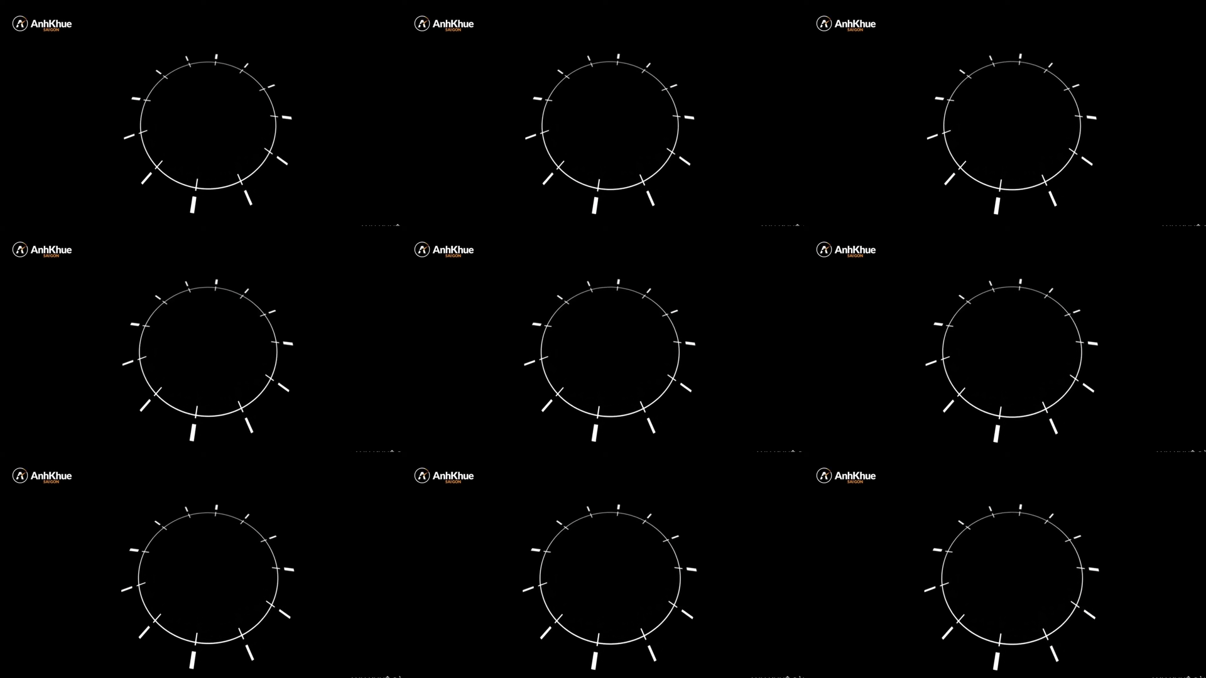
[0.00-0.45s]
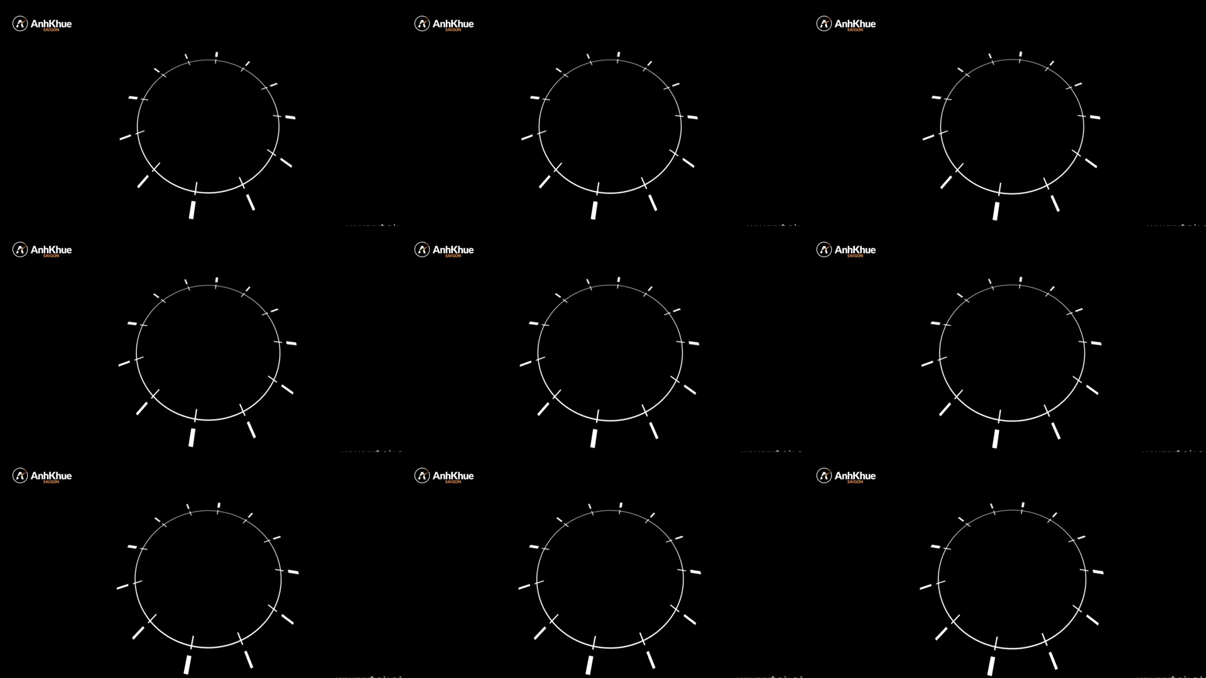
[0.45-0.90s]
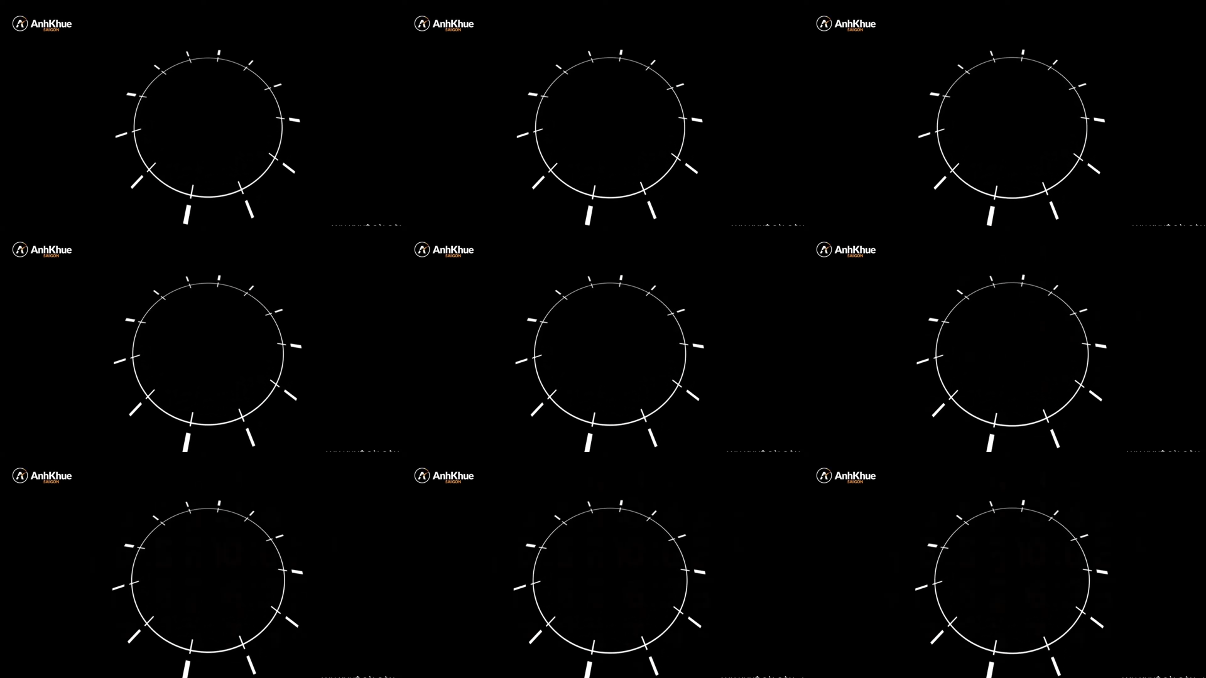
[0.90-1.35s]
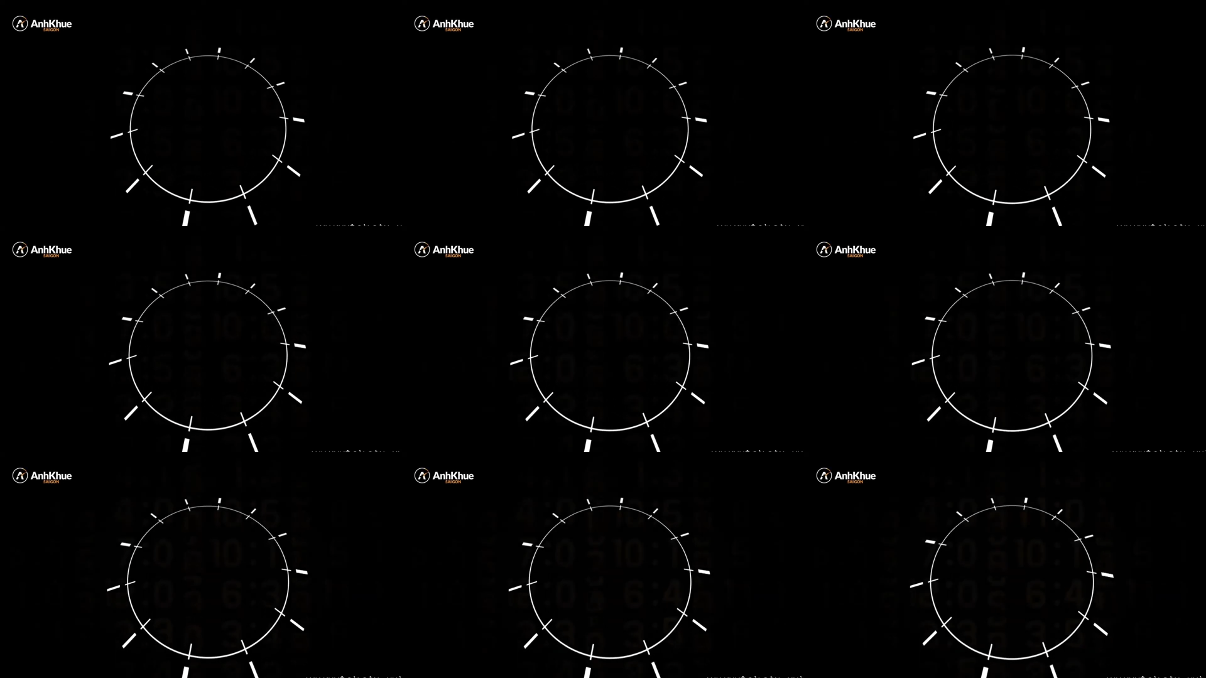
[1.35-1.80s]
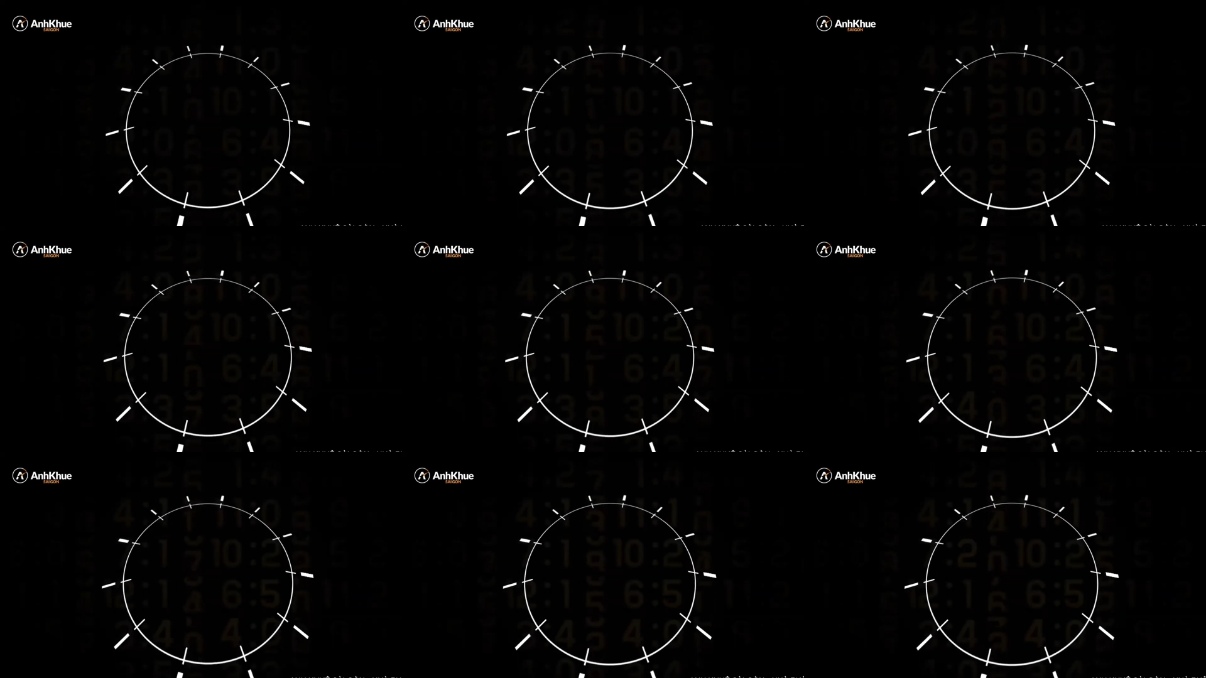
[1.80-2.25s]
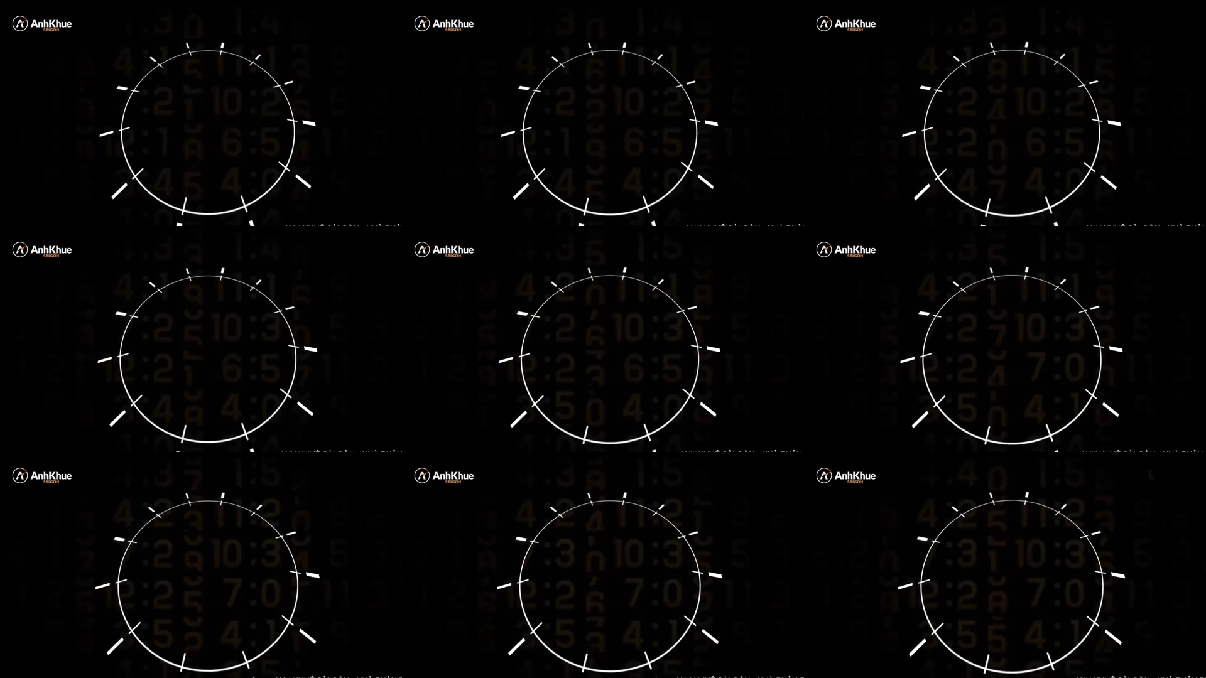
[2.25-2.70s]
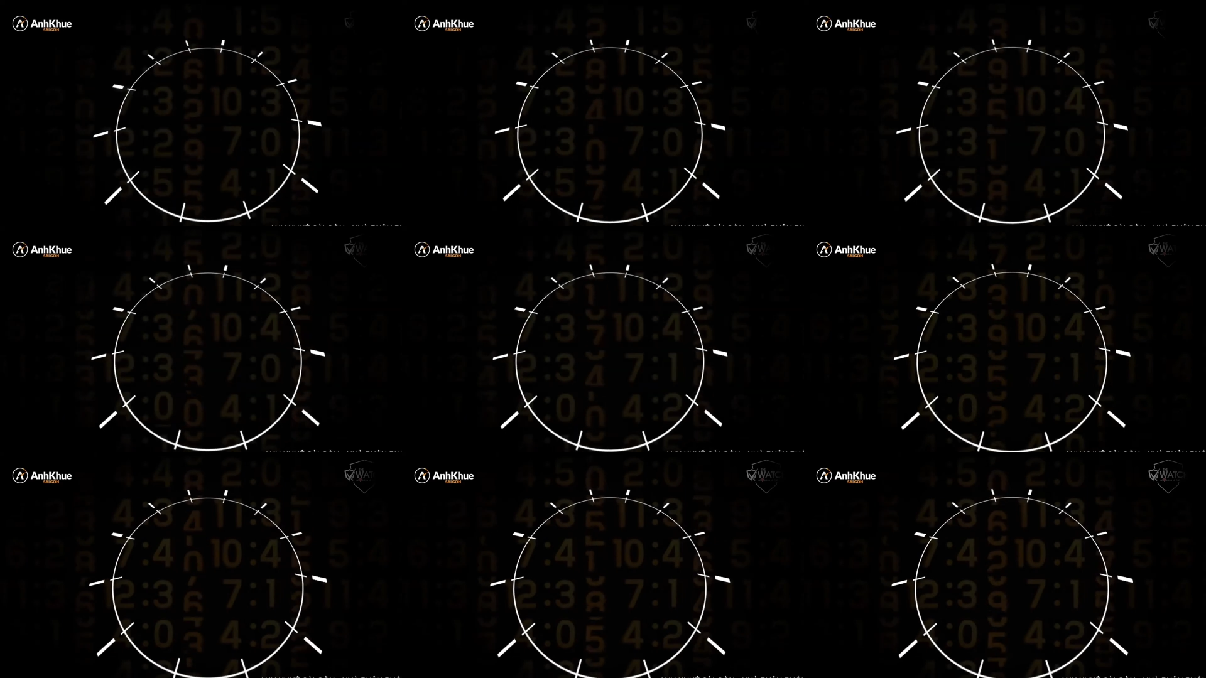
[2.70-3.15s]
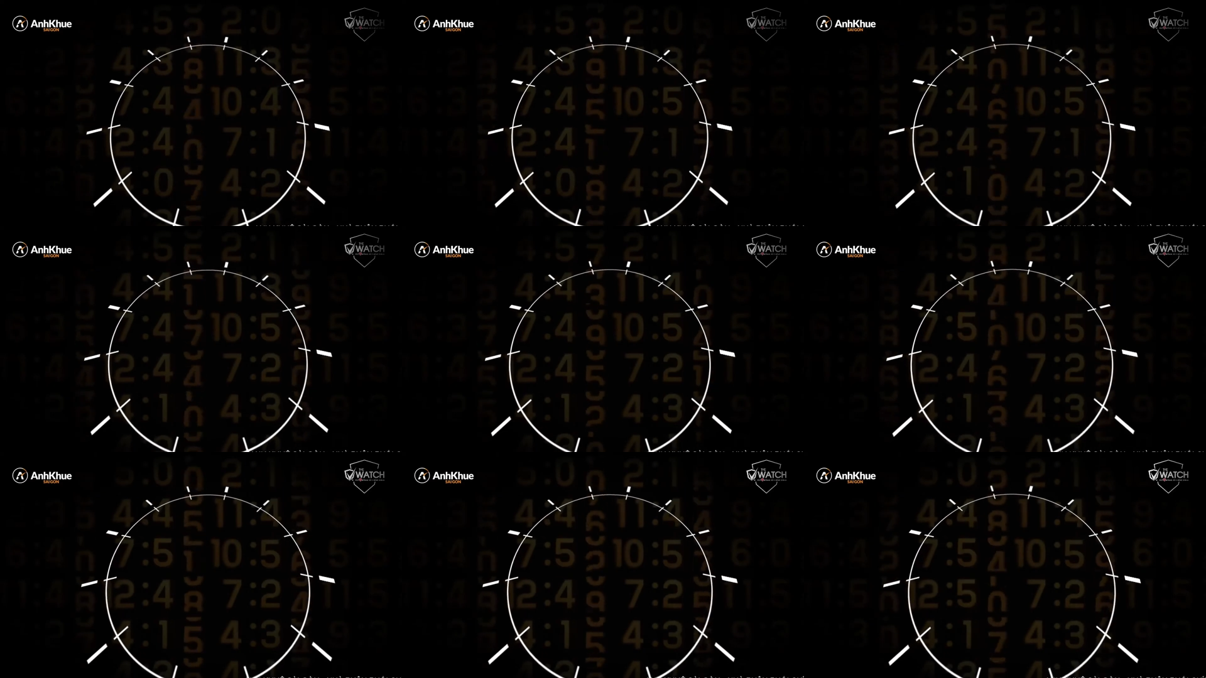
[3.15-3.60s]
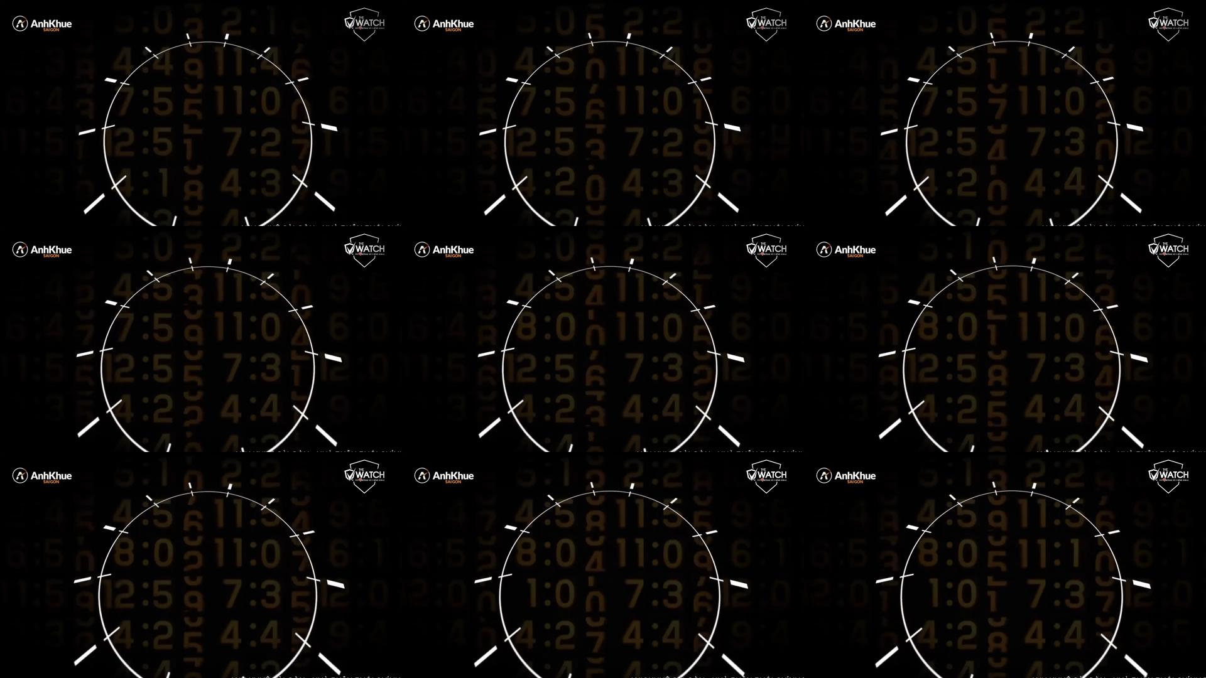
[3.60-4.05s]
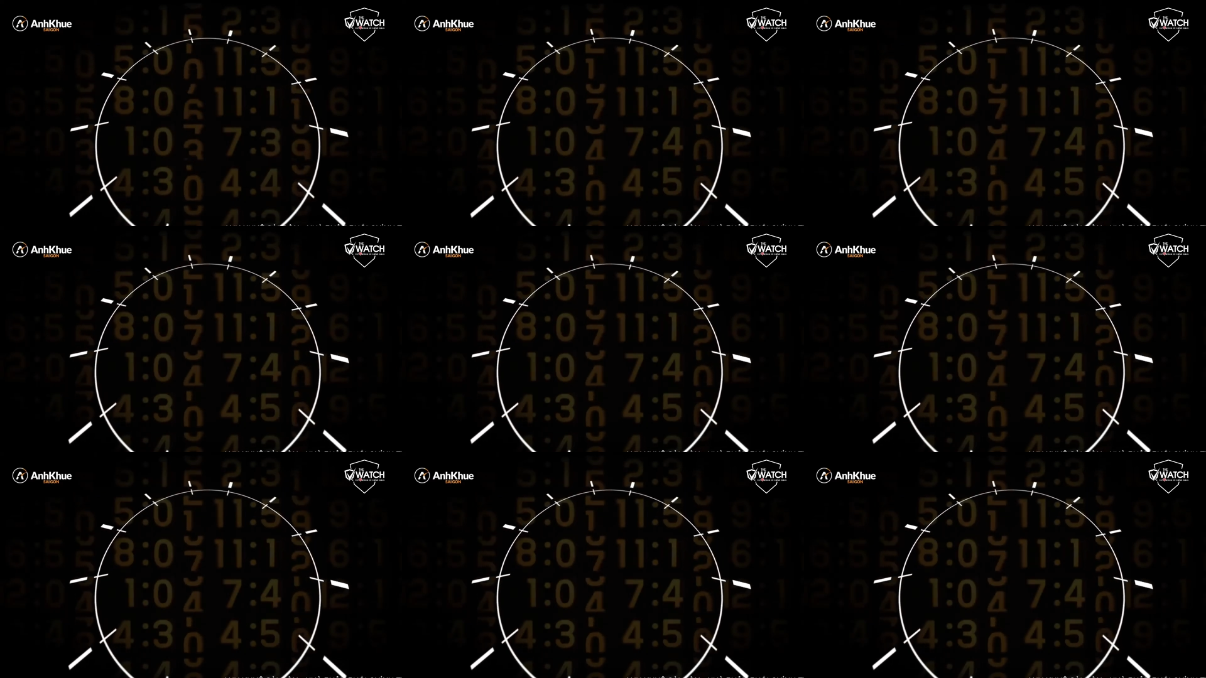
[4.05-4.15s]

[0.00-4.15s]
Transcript: No face is visible, so there are no lips to read.